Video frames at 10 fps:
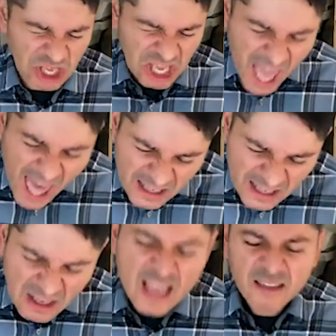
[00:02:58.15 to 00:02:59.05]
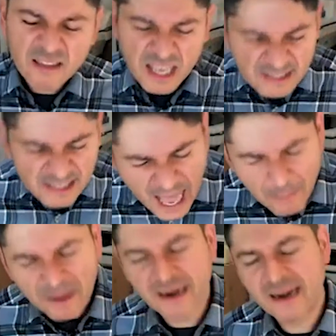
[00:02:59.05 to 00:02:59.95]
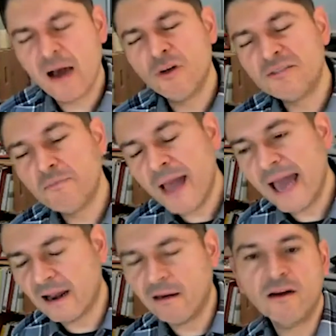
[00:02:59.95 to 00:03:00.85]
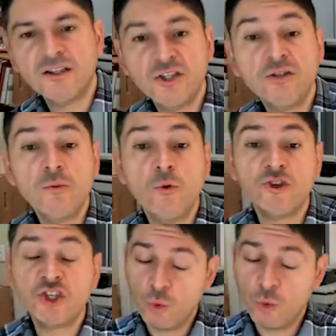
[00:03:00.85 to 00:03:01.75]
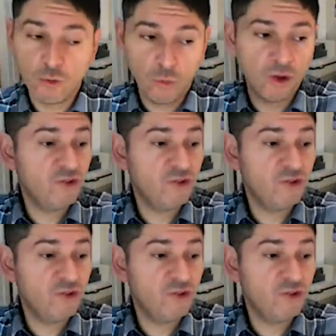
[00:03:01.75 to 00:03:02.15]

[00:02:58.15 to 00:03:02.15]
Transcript: Yes, this happened and I was mad. A lot of children will